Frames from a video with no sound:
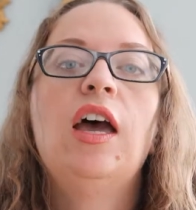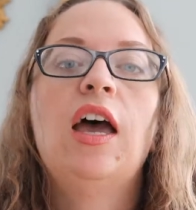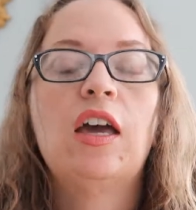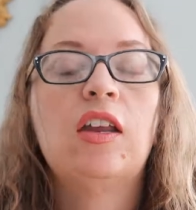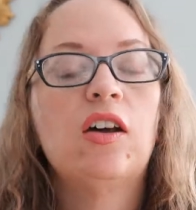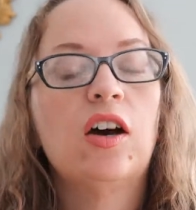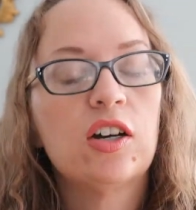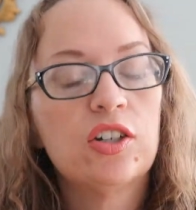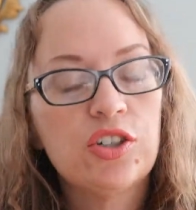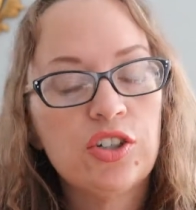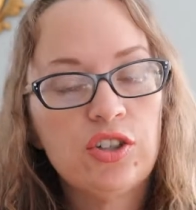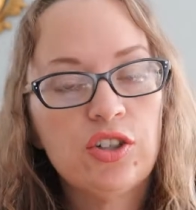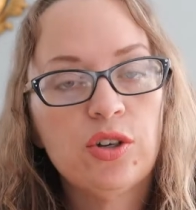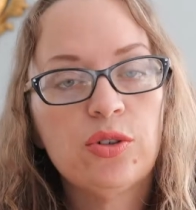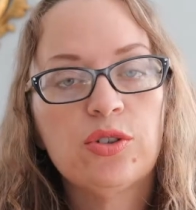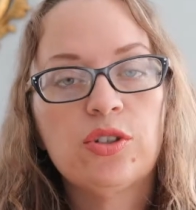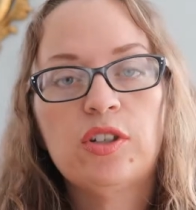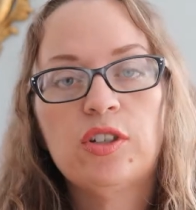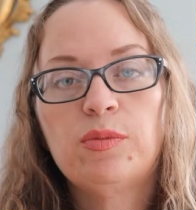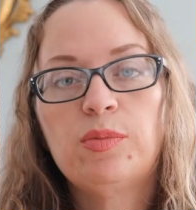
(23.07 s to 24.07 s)
And
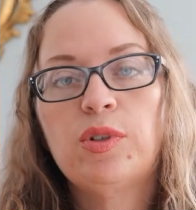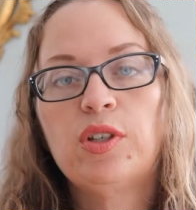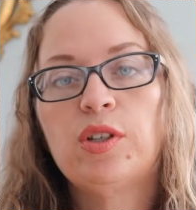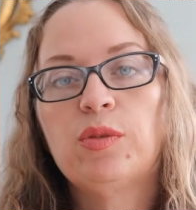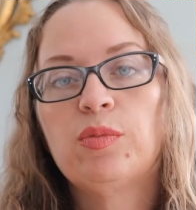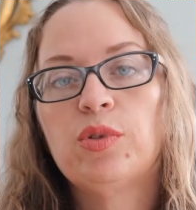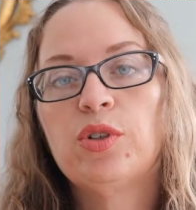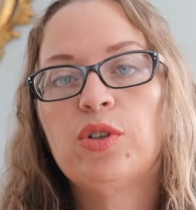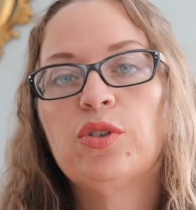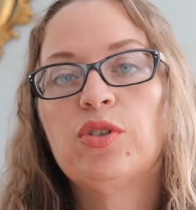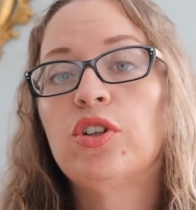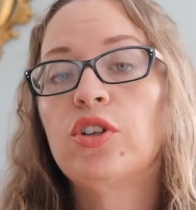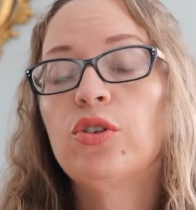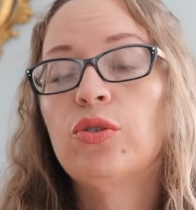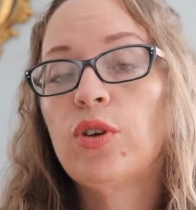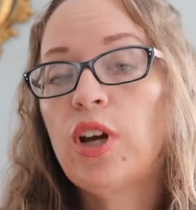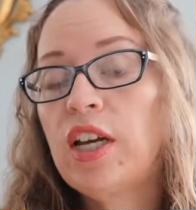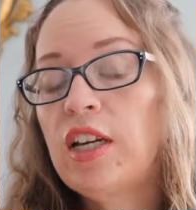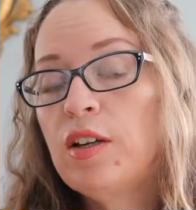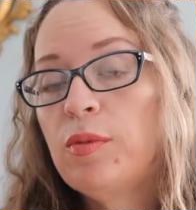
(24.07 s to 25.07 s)
oxytocin is being produced in
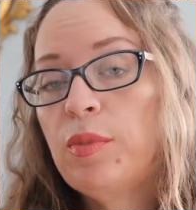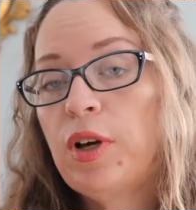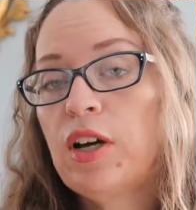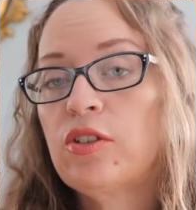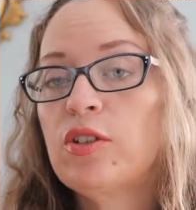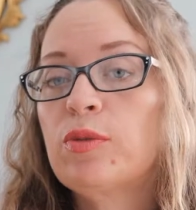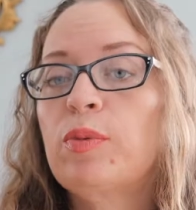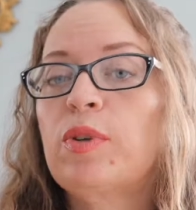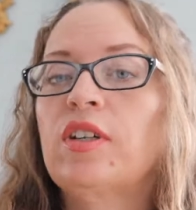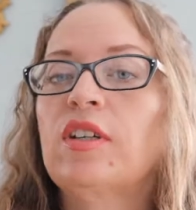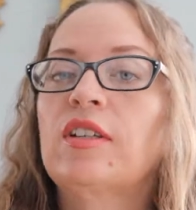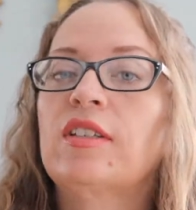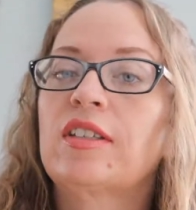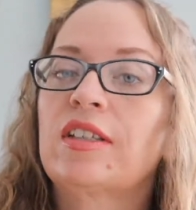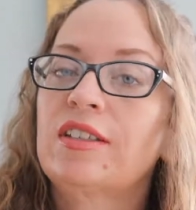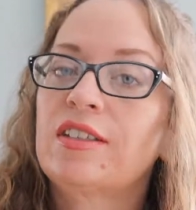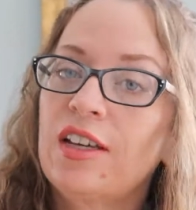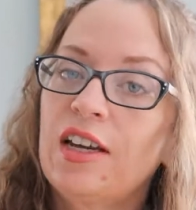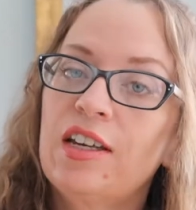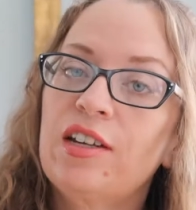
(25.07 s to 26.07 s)
great amounts because
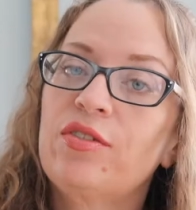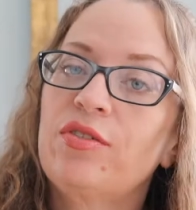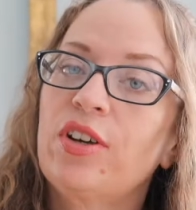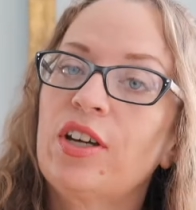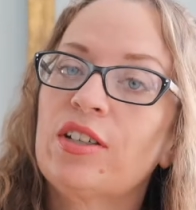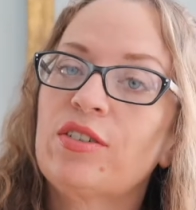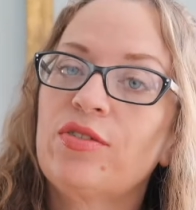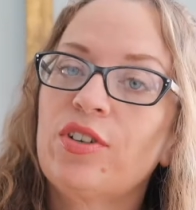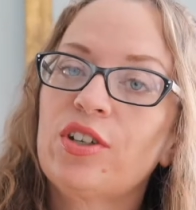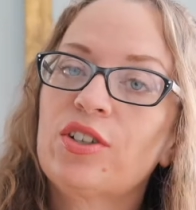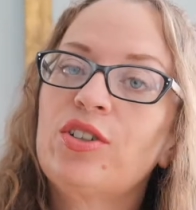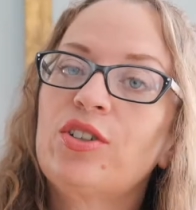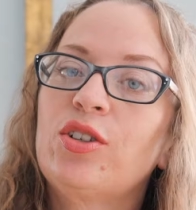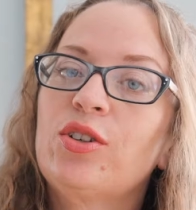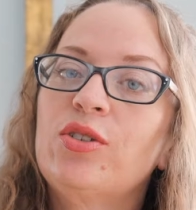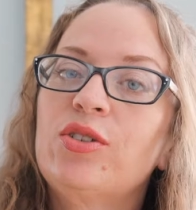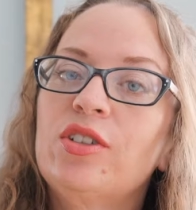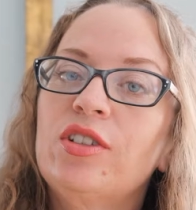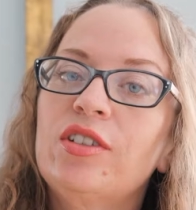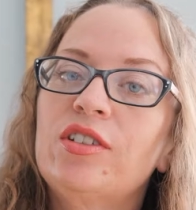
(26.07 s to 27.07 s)
a side effect of
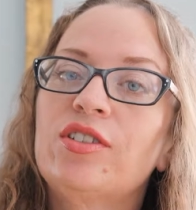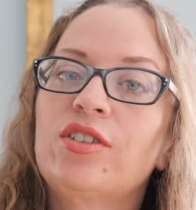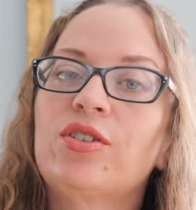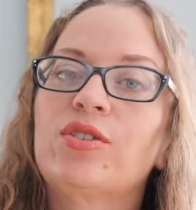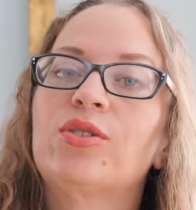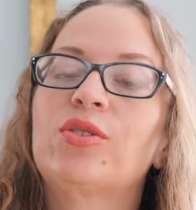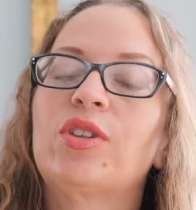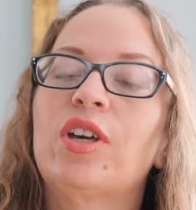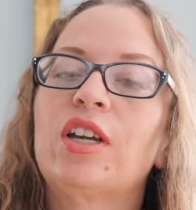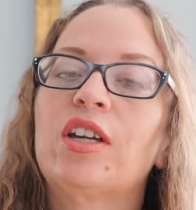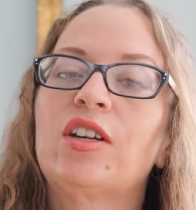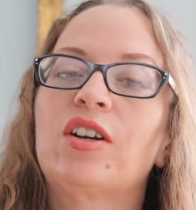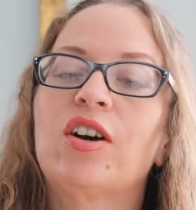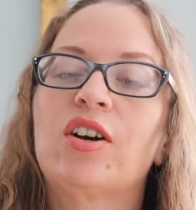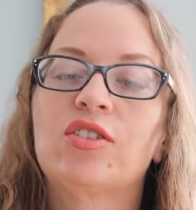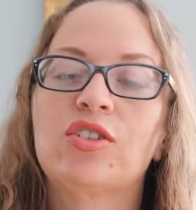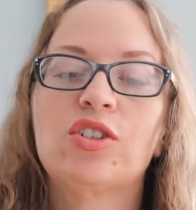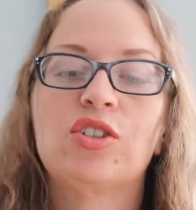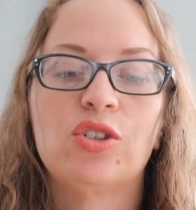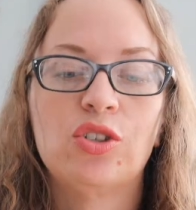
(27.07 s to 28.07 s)
oxytocin is also that it
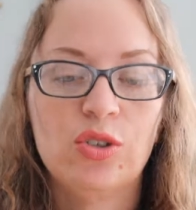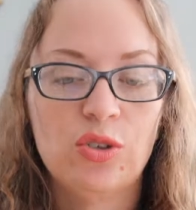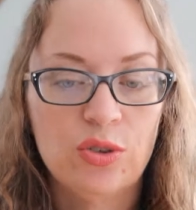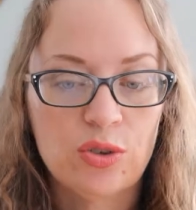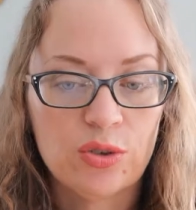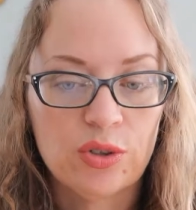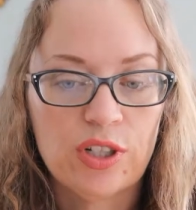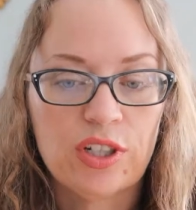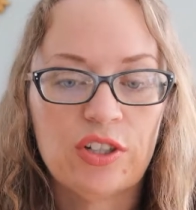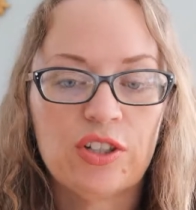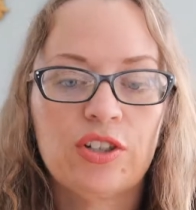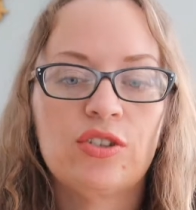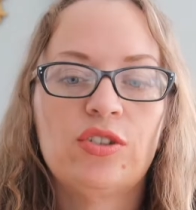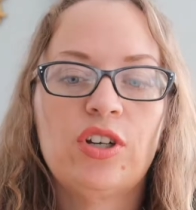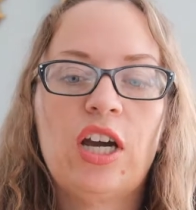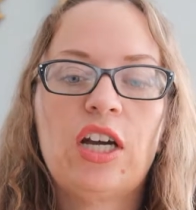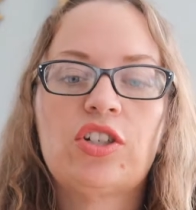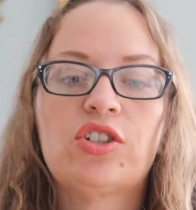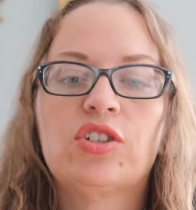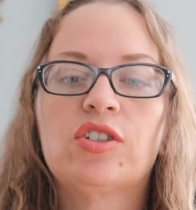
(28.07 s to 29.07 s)
causes uterine
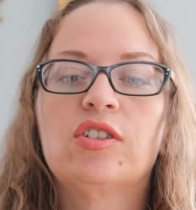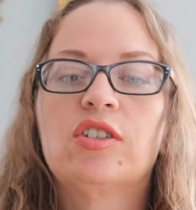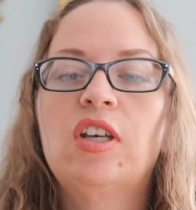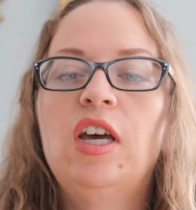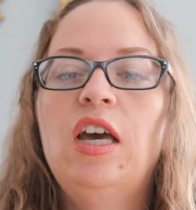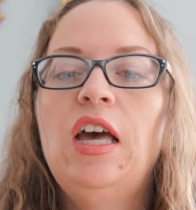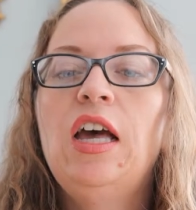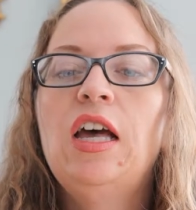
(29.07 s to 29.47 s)
contractions.